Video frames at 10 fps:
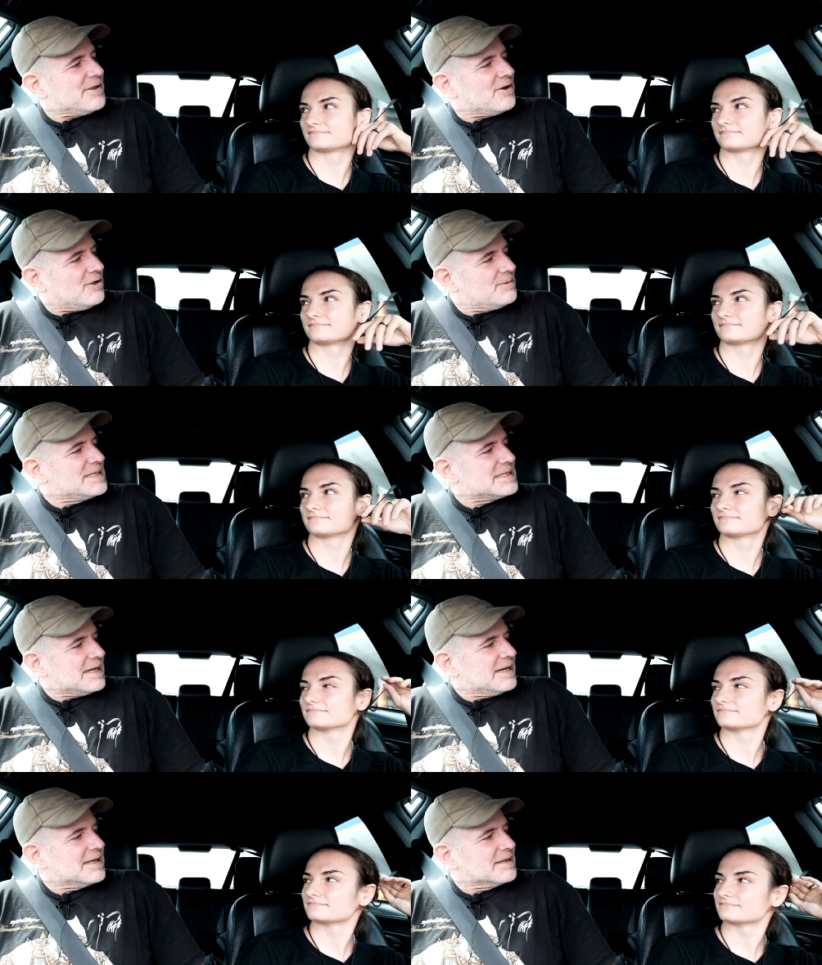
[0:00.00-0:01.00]
Speaker 1: the Alma
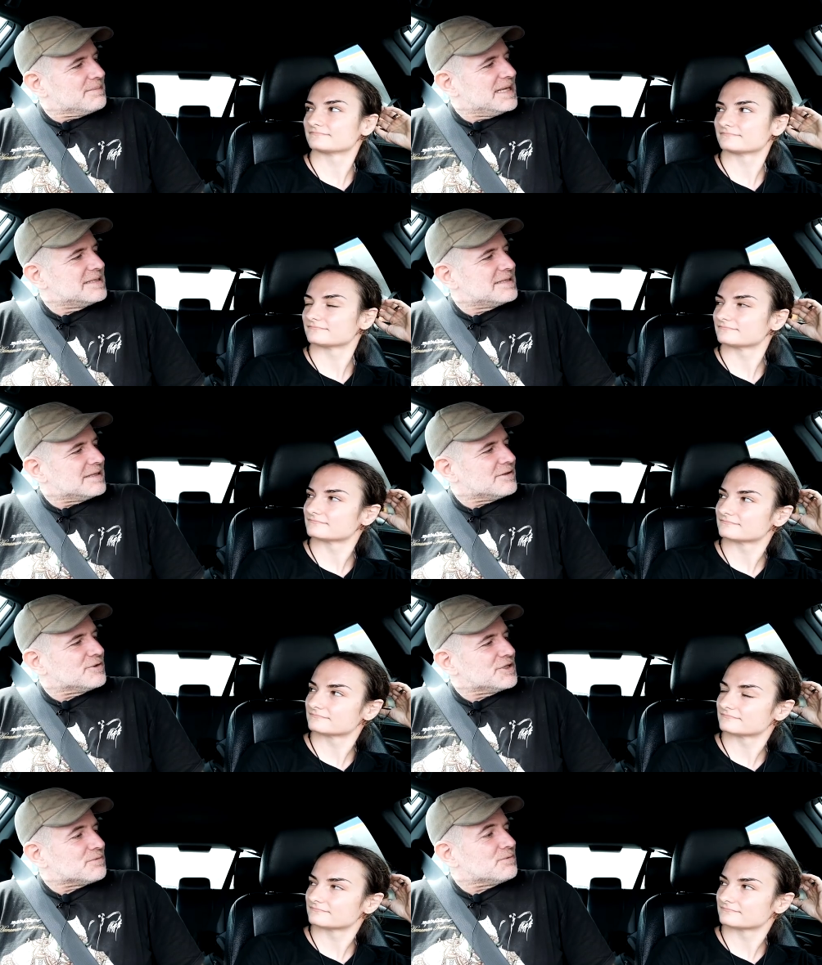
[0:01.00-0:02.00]
signing. It means that
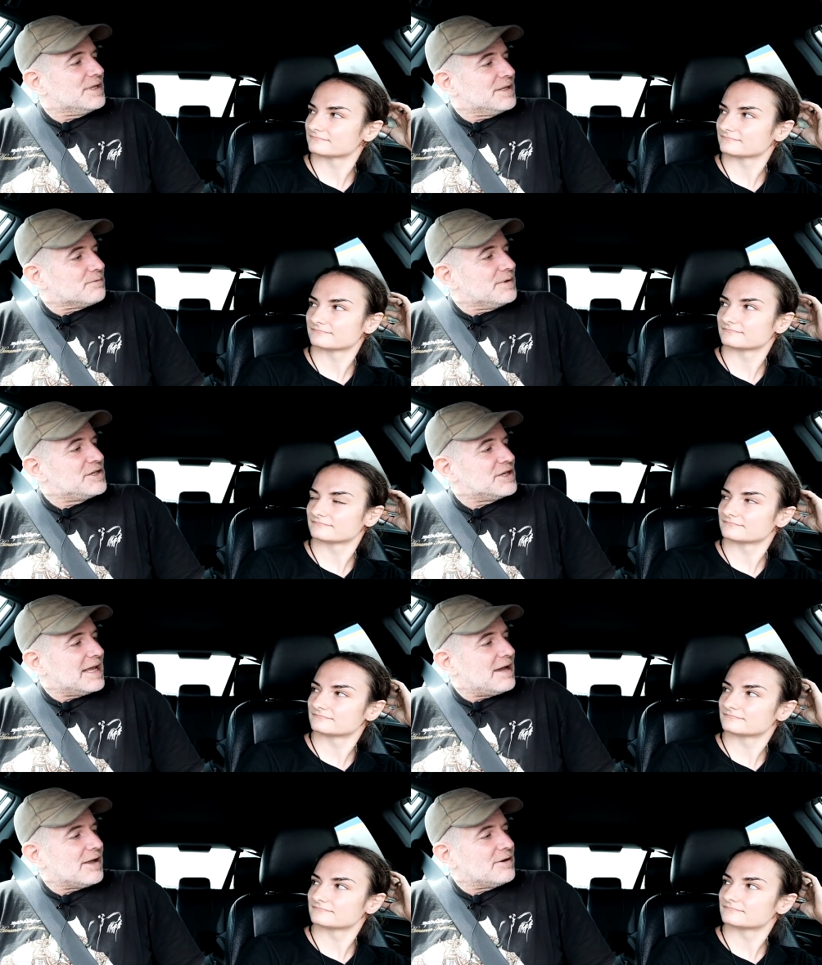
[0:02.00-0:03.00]
they're just really
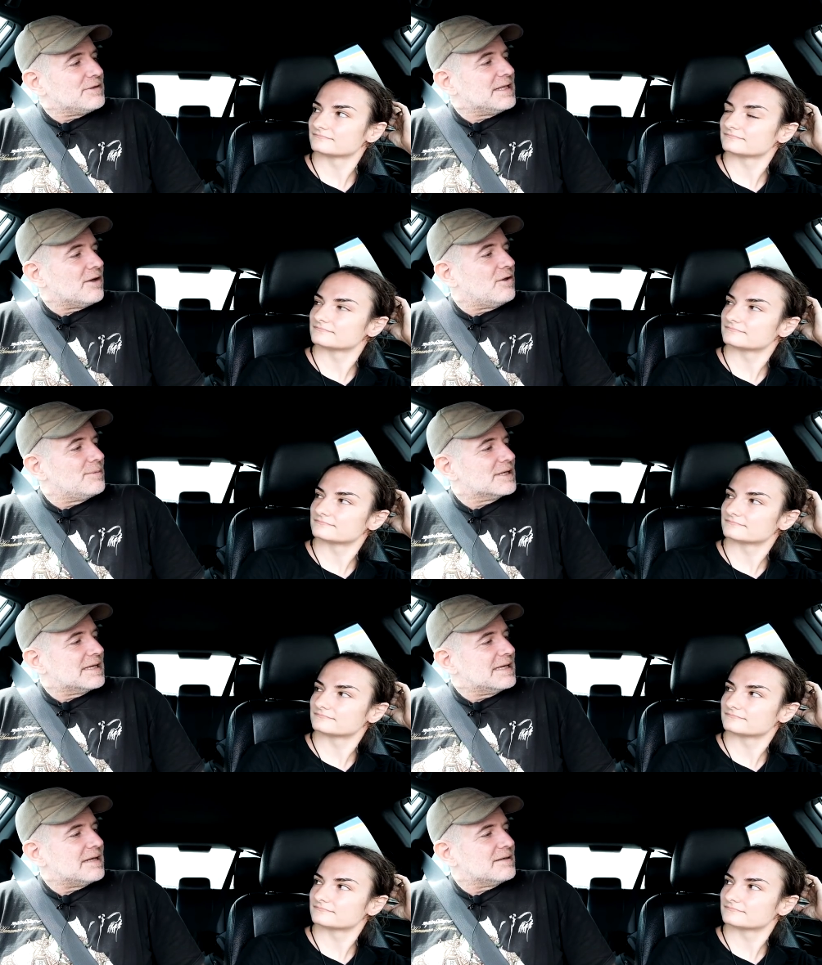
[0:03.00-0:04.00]
reaching out. I don't think Alma
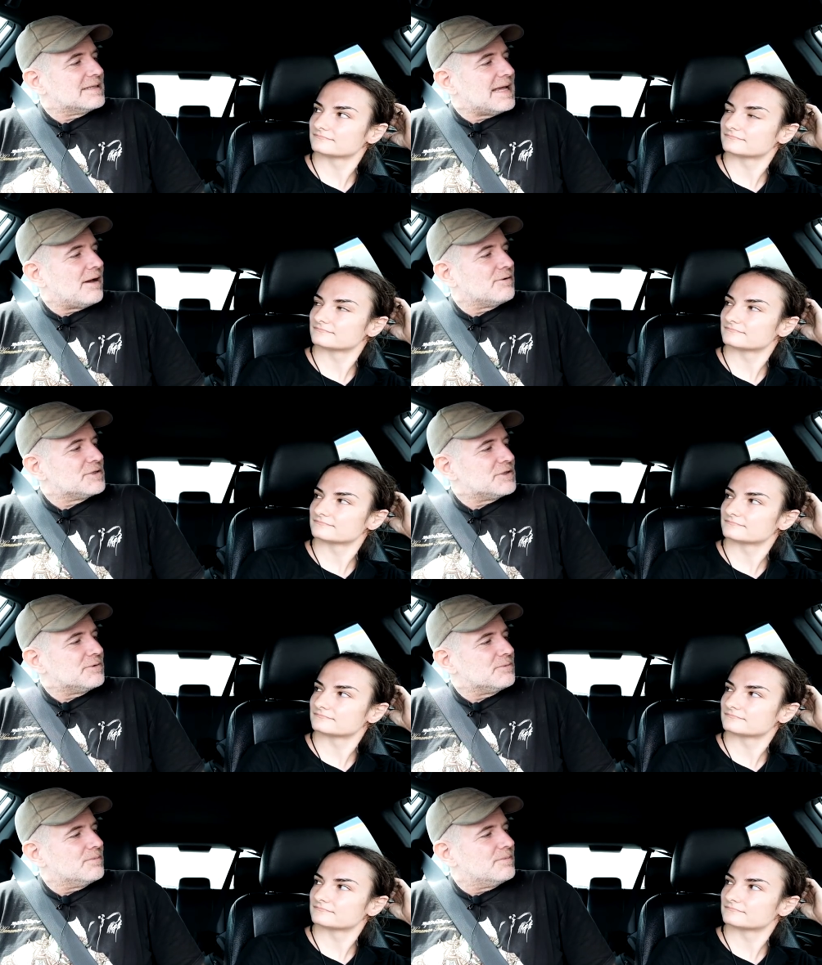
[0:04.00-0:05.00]
can get down
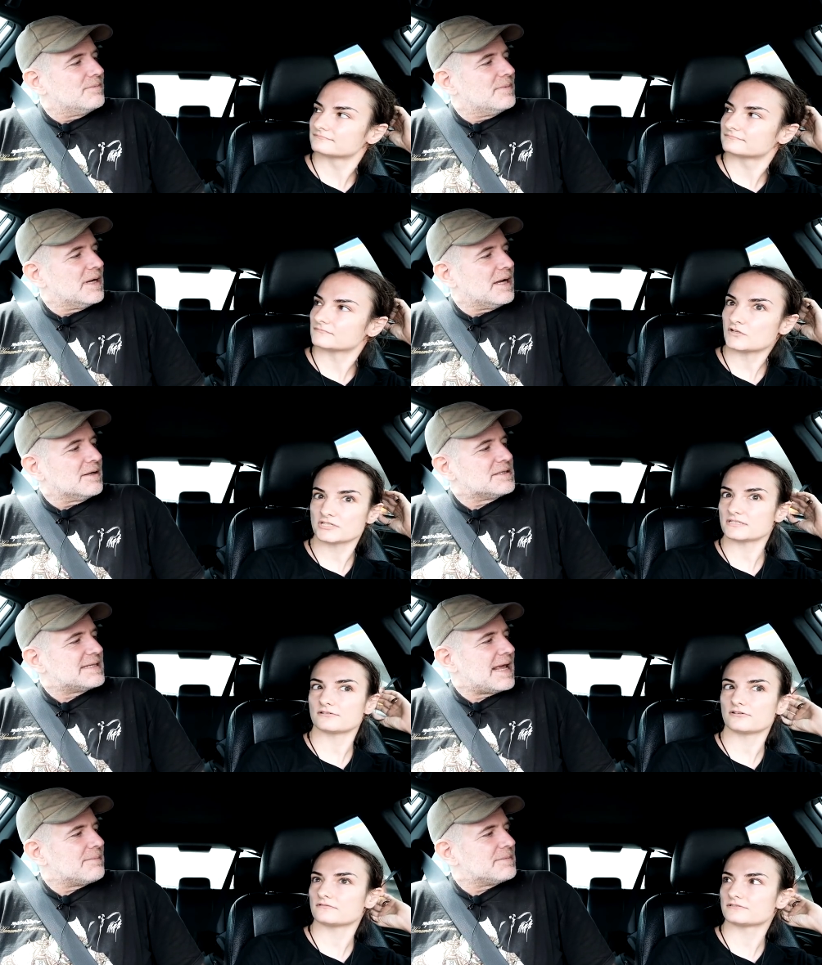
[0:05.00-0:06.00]
to. No, uh,
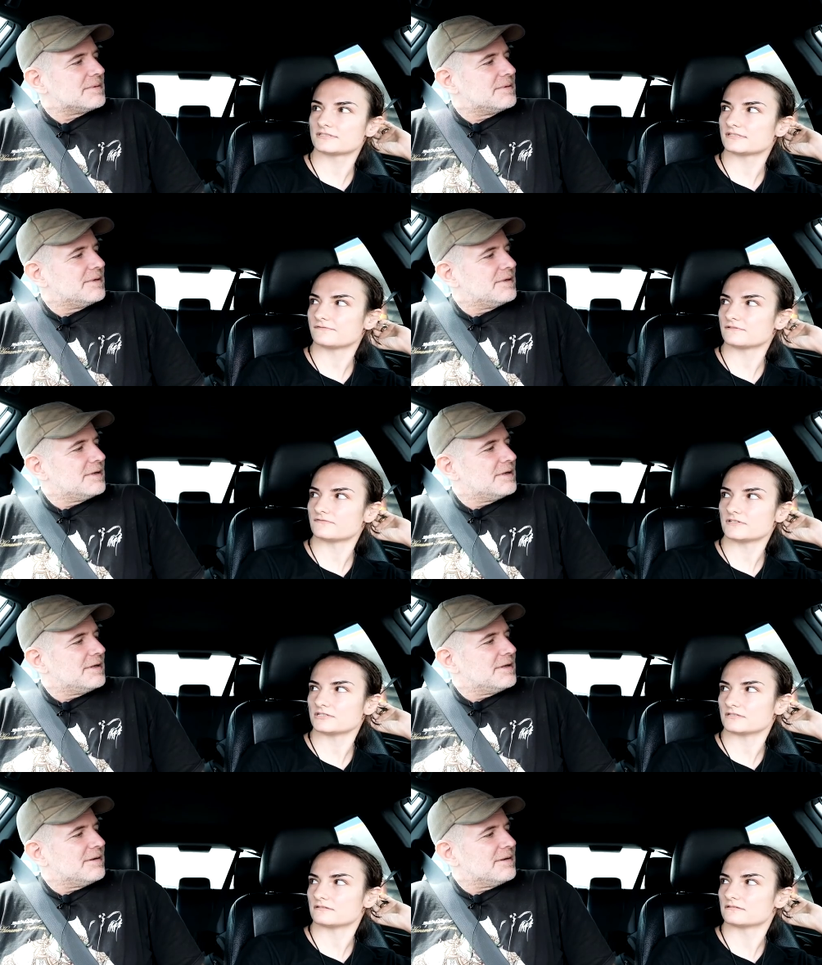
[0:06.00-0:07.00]
she's her,
Speaker 2: she's a different
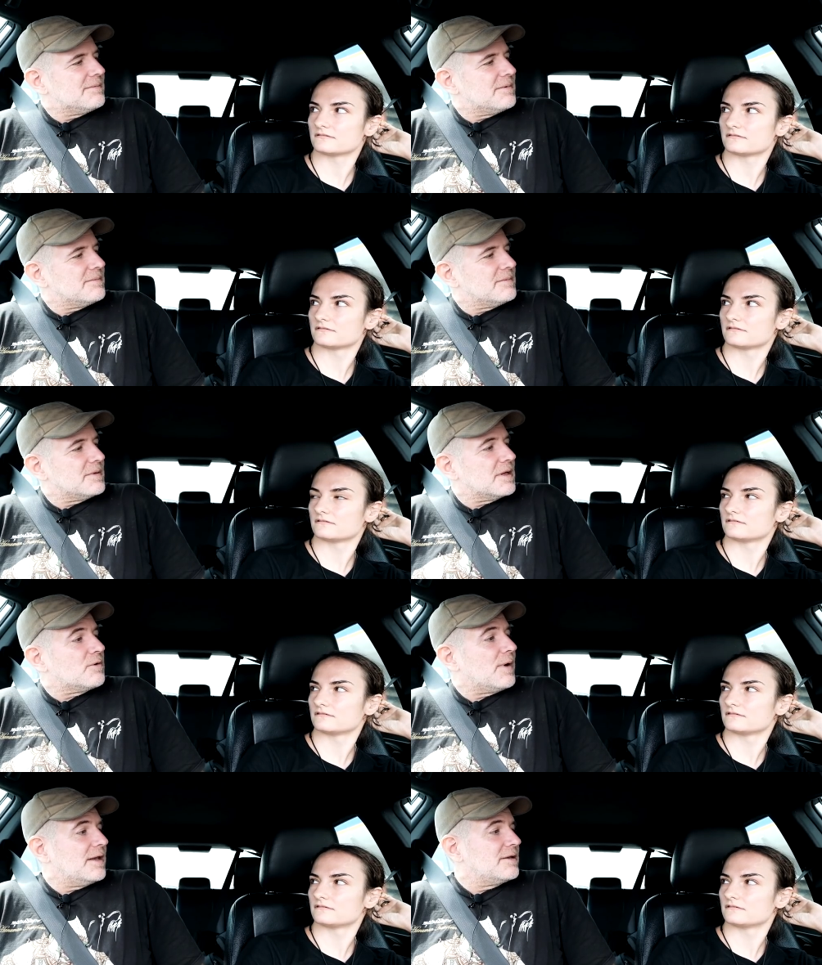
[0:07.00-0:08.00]
division.
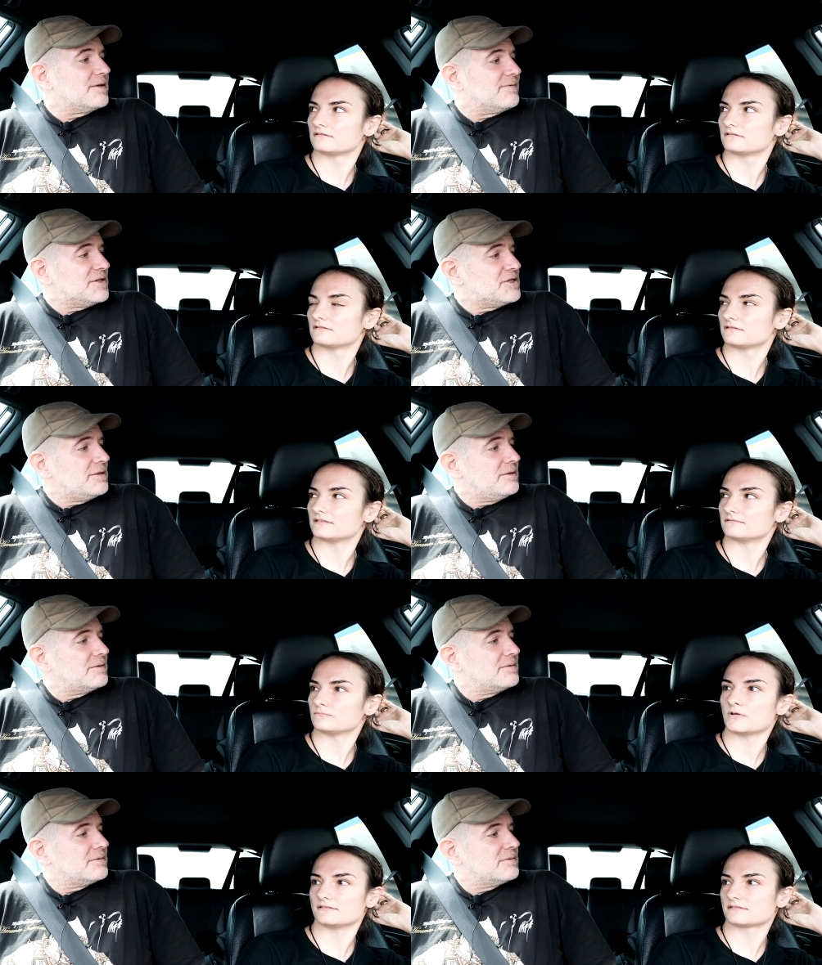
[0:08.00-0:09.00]
Speaker 1: They created a division.
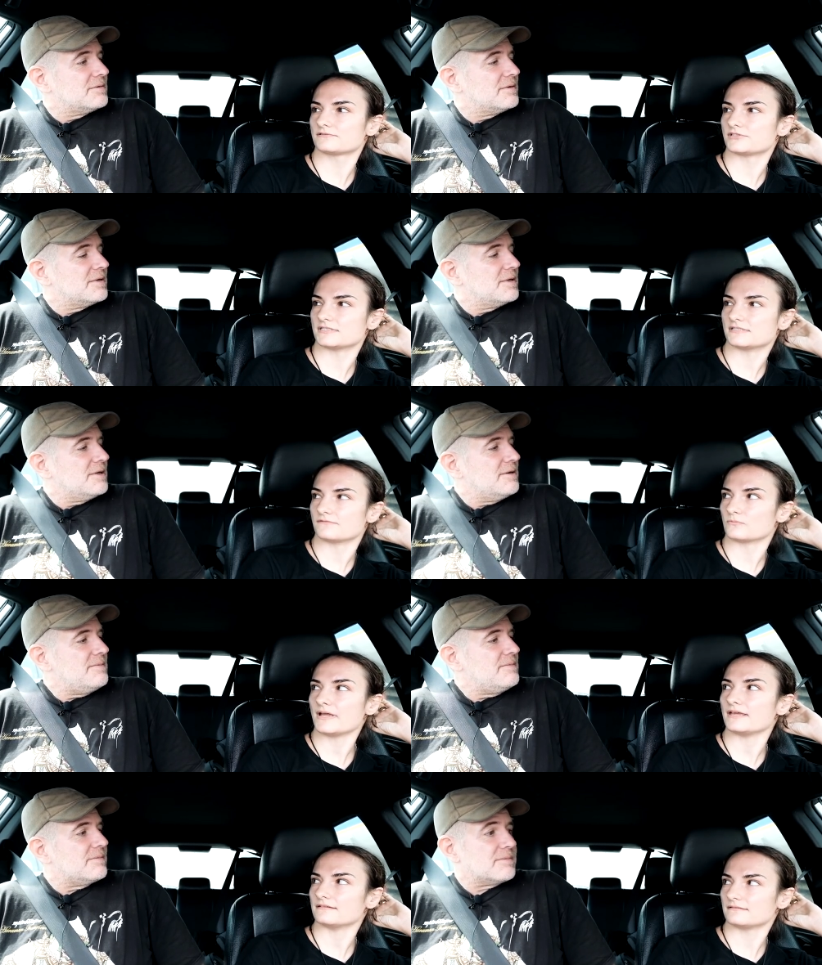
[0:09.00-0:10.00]
Speaker 2: Well, she's a
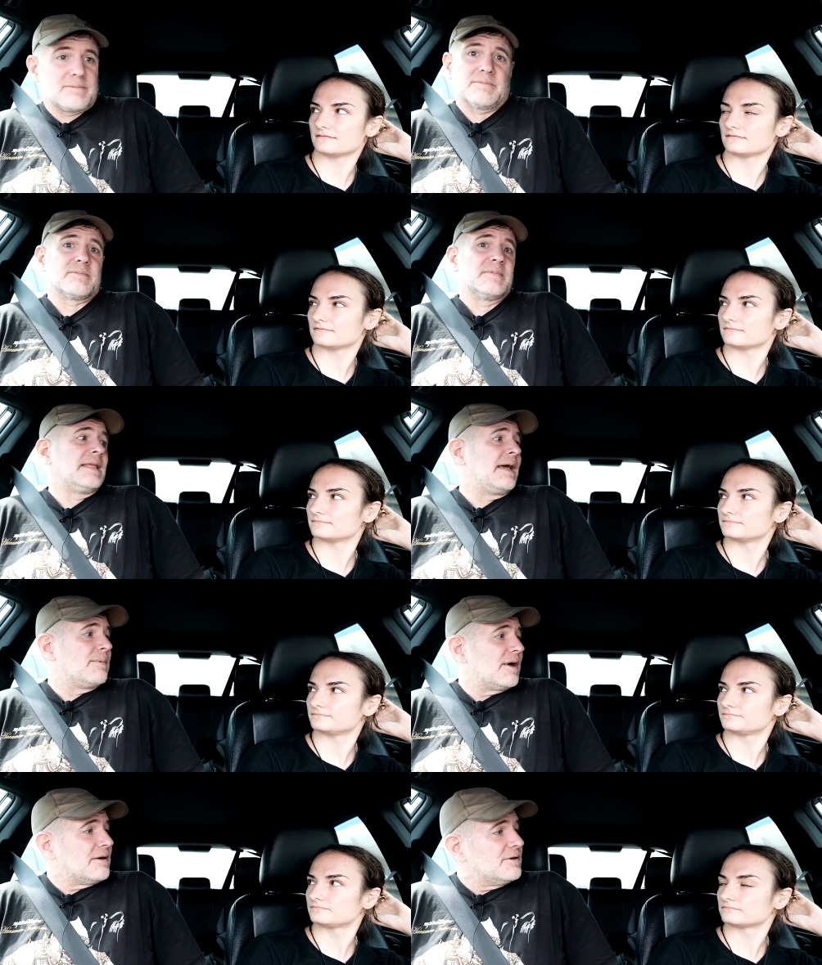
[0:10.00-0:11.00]
different weight.
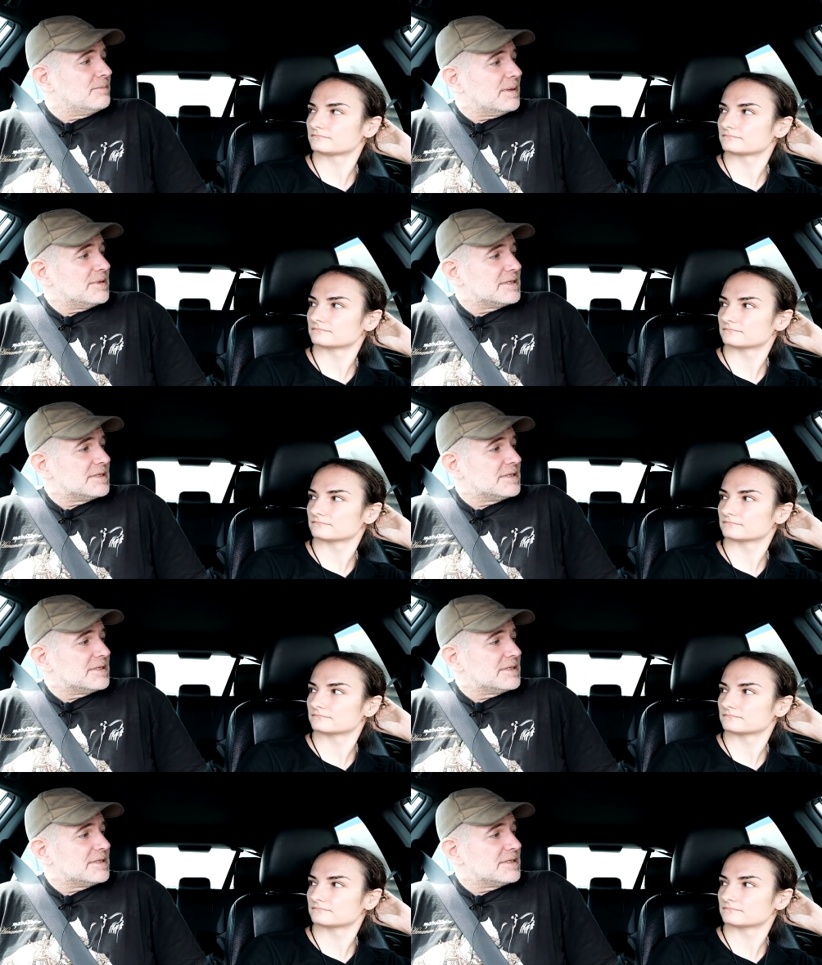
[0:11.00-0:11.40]
Speaker 1: Yeah, but I don't know. Maybe